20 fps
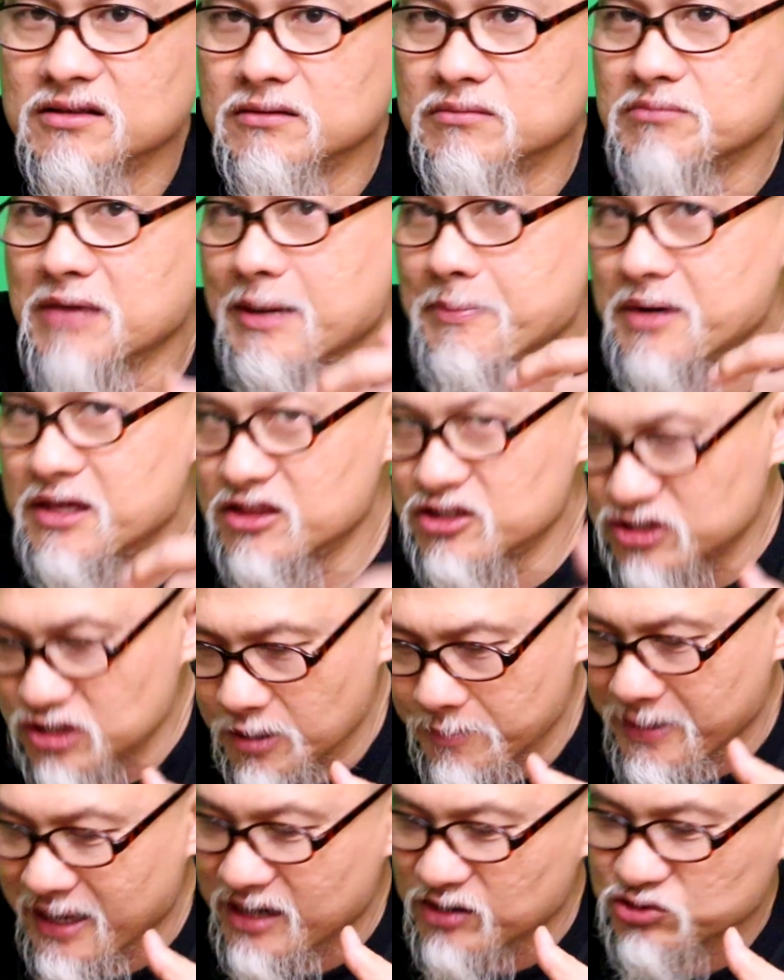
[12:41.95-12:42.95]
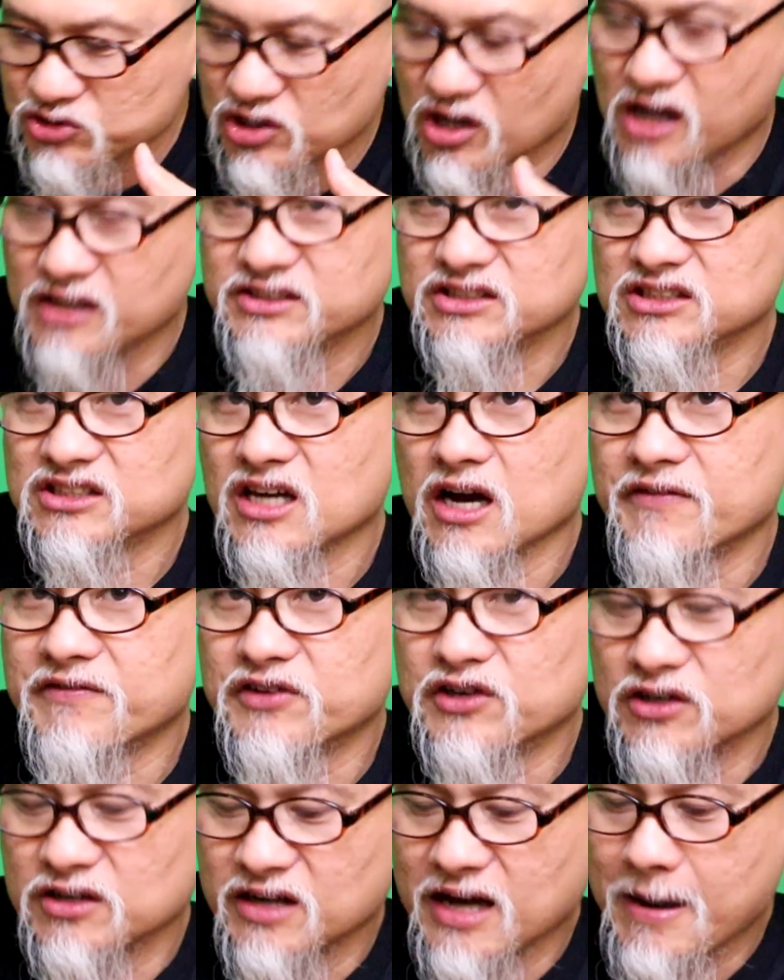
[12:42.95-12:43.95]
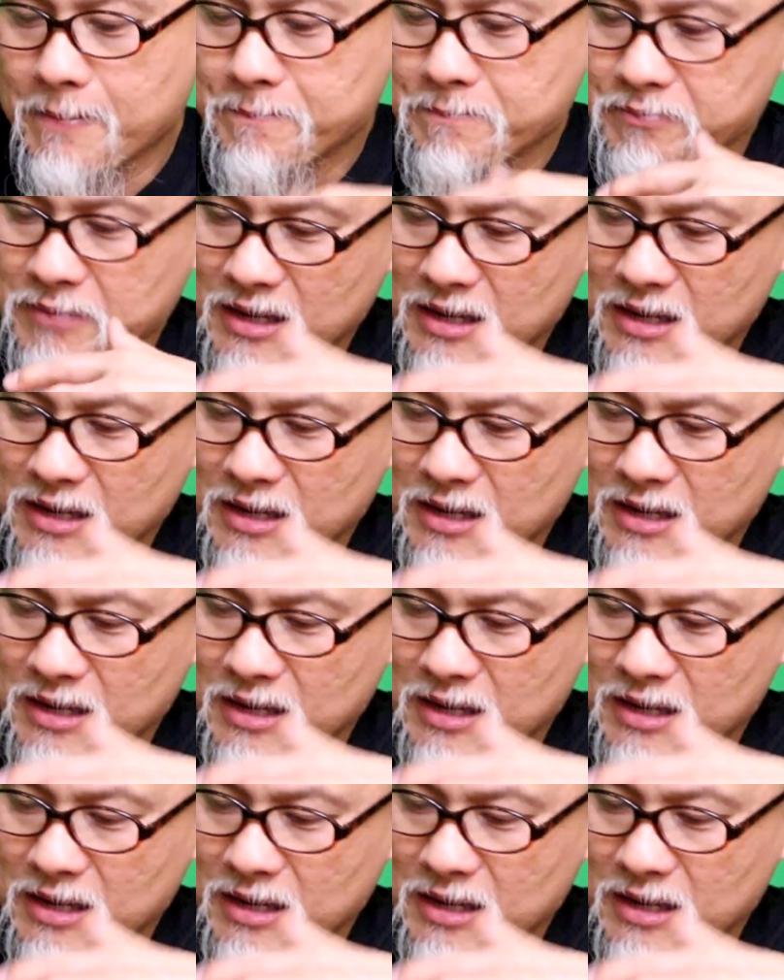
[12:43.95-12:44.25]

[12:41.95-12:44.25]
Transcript: Maybe the tomato sauce has covered it up.